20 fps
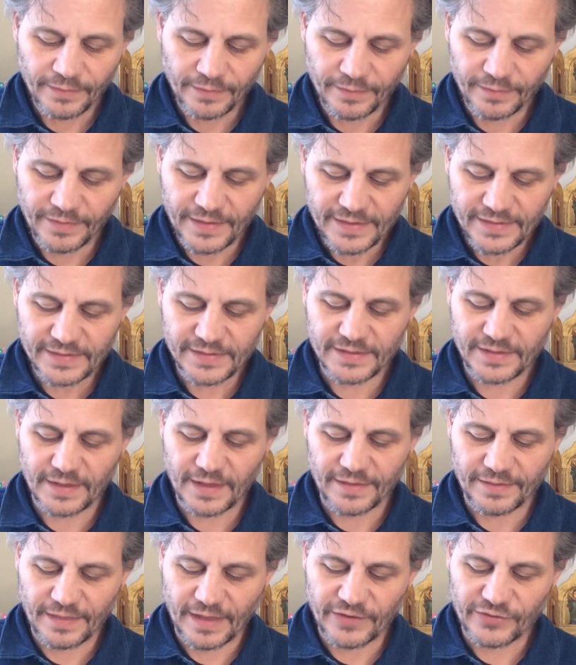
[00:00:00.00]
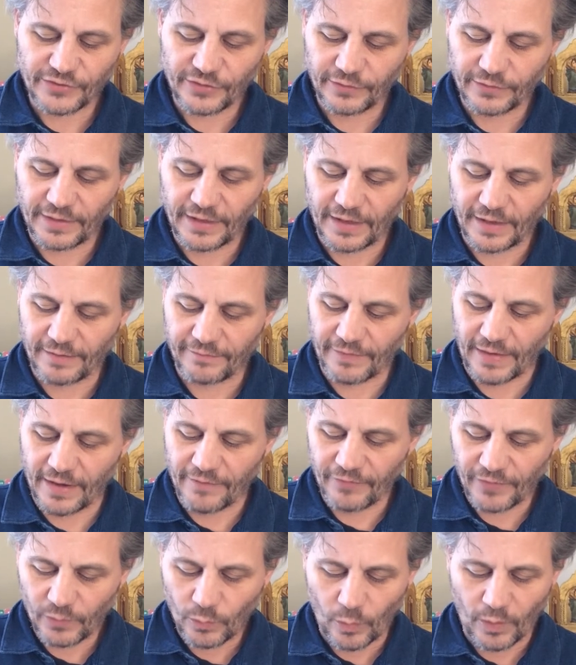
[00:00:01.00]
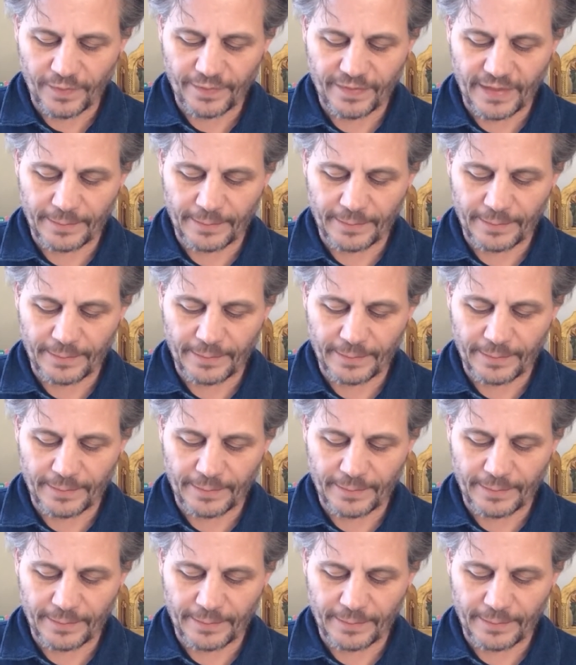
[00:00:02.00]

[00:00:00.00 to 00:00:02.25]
This they shall give, every one